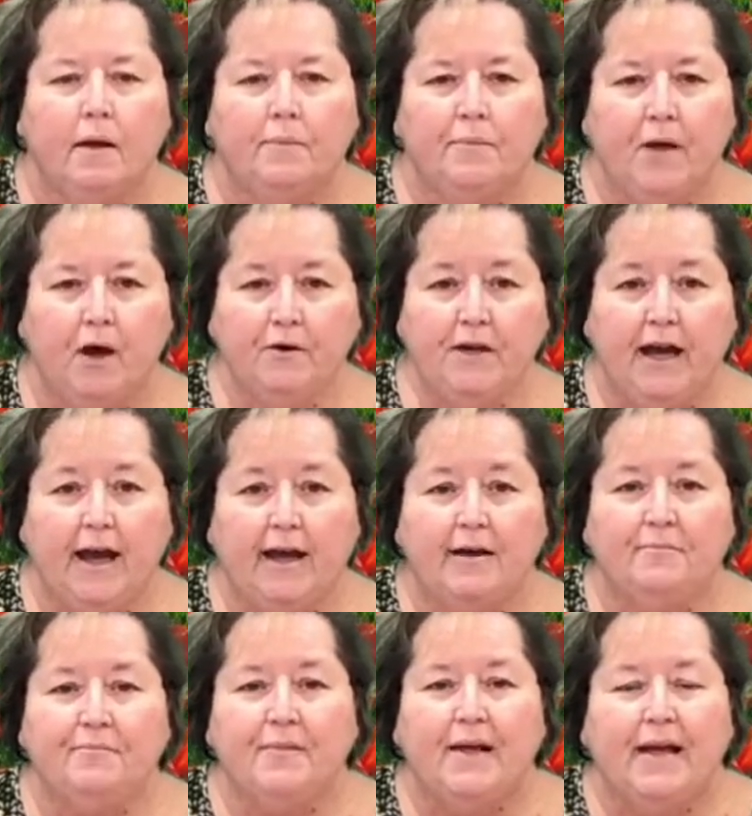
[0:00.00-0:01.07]
Okay,
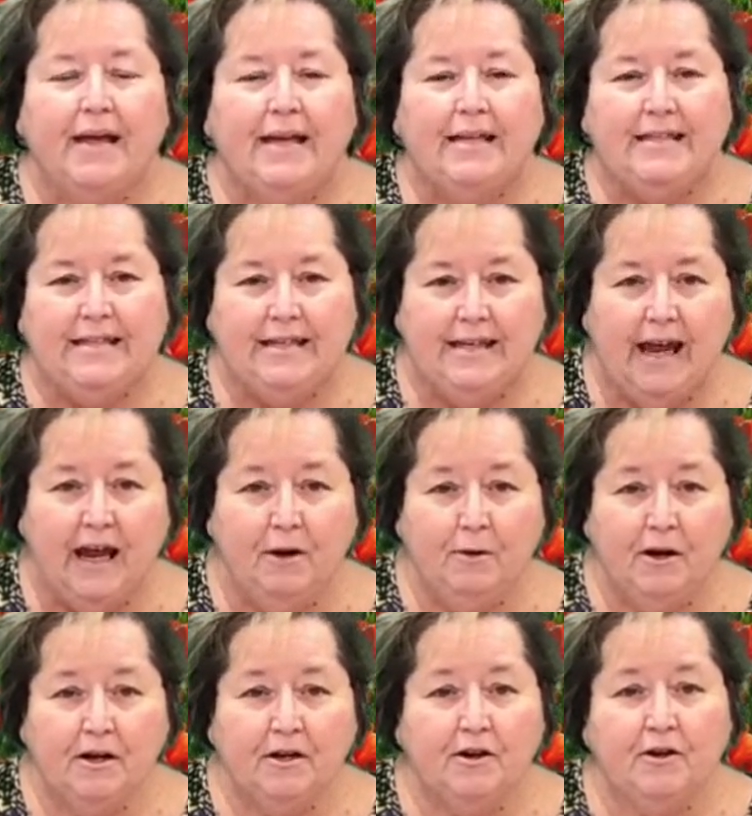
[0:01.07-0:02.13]
today we
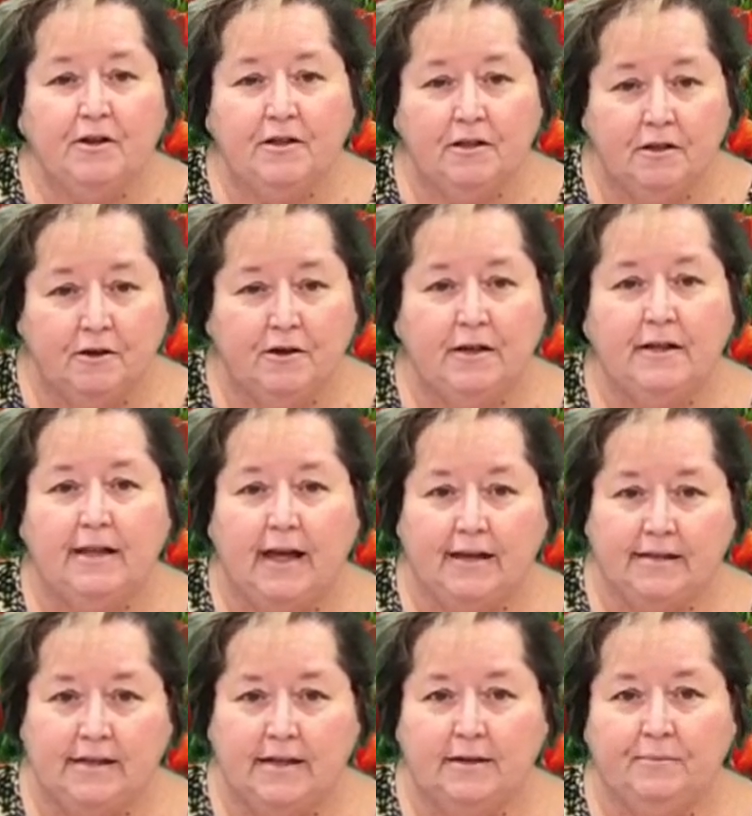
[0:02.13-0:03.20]
are going to learn a
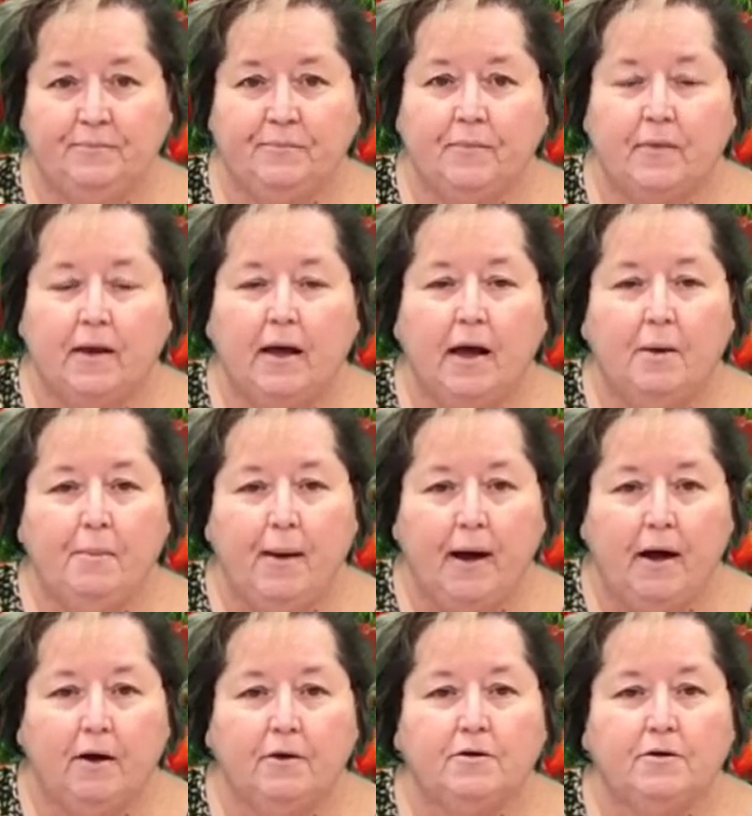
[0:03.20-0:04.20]
lesson about